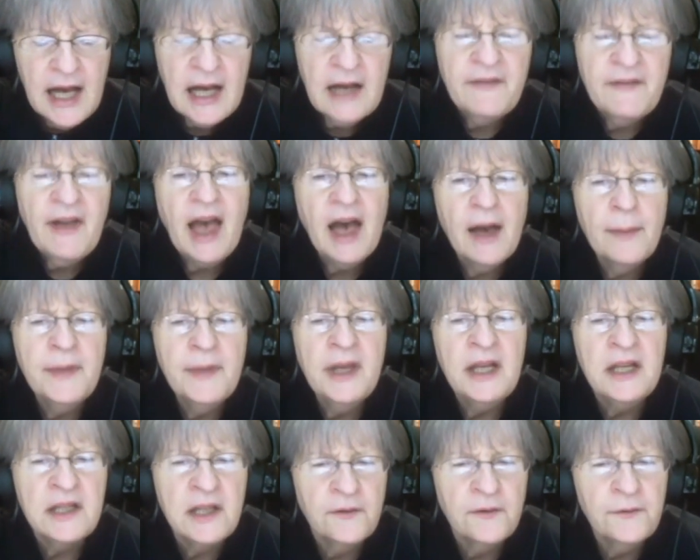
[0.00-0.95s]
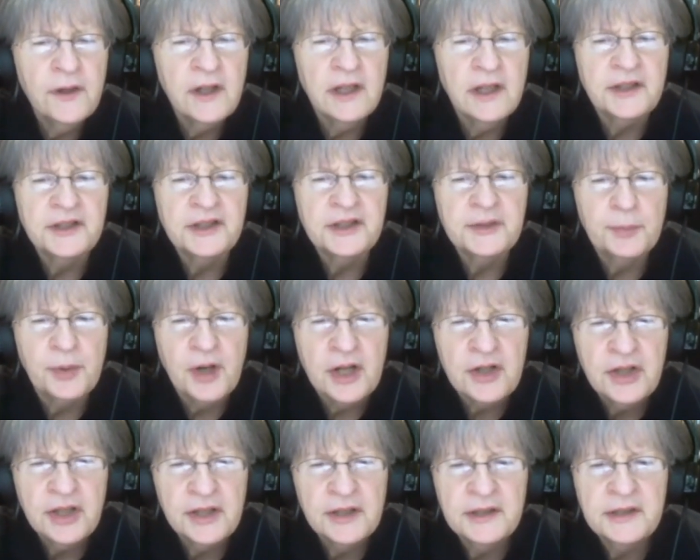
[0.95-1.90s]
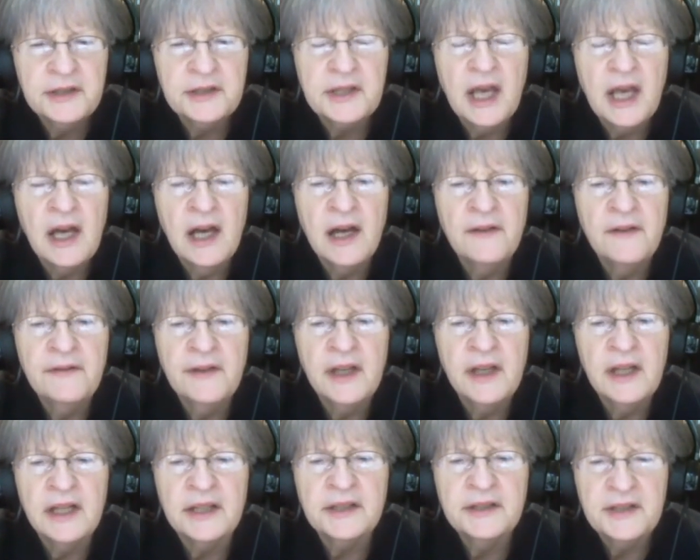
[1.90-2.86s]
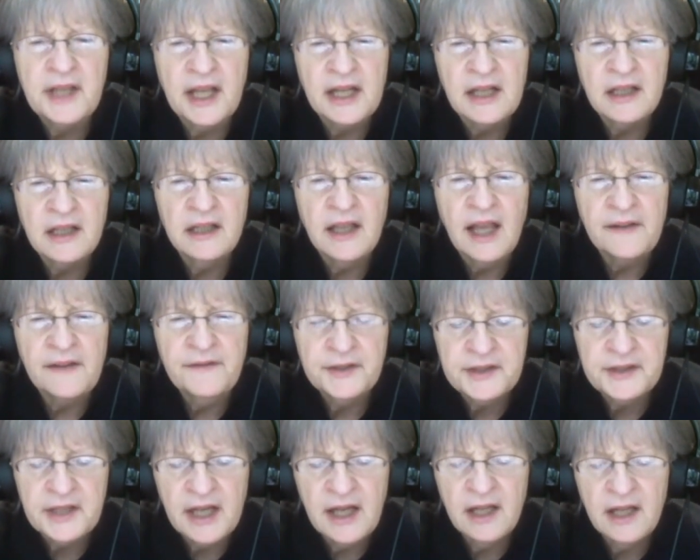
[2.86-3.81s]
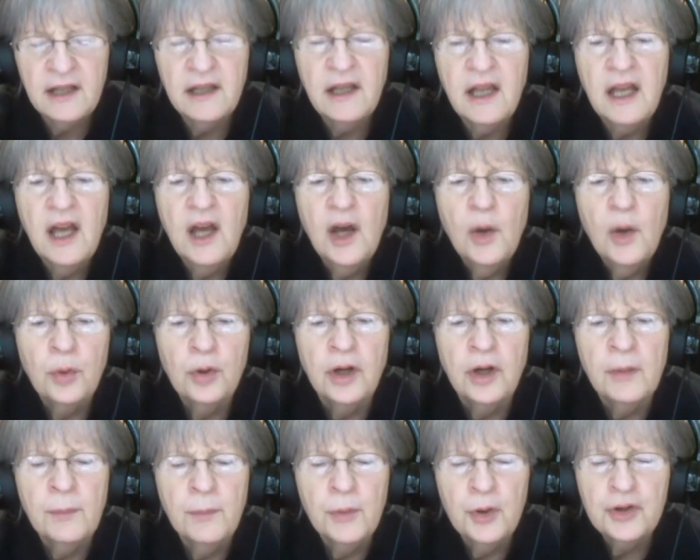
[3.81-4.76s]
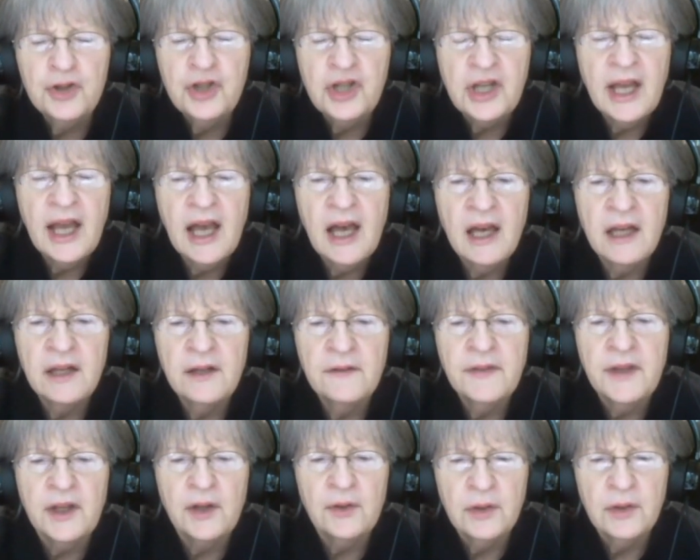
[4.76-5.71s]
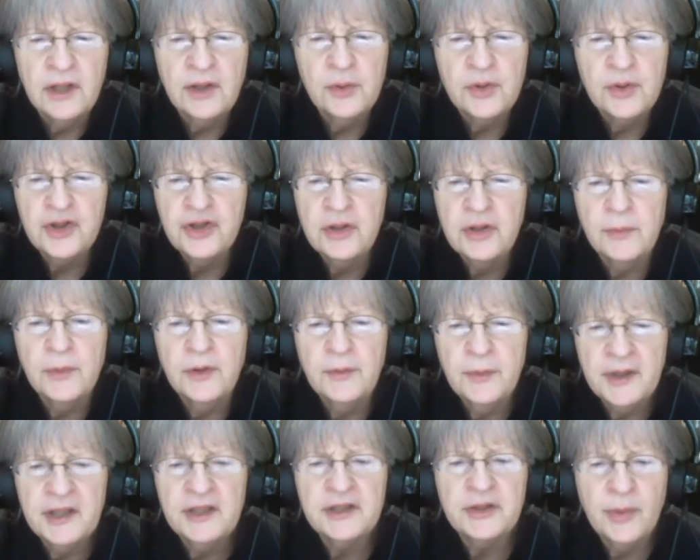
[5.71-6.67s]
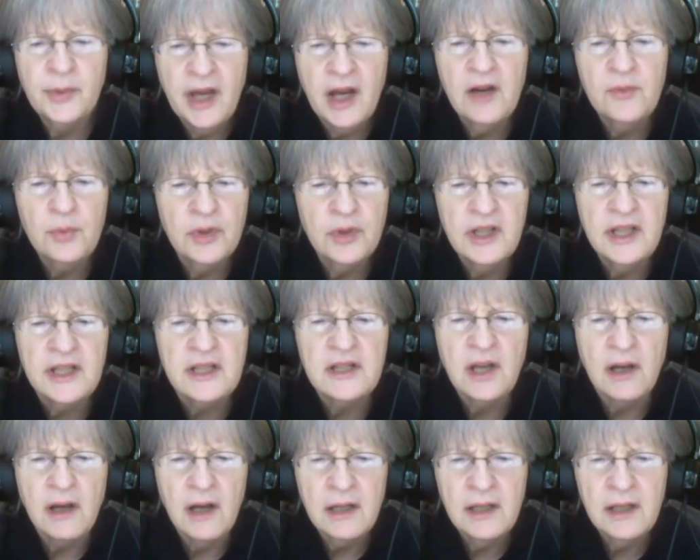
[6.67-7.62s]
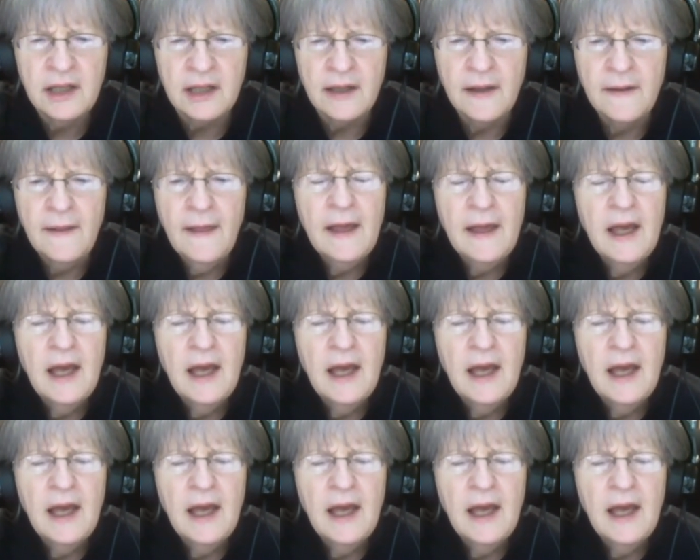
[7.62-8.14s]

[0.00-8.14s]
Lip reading: of how many different expressions of an ascetic lifestyle were emerging out of the early Christian movement, because we are really talking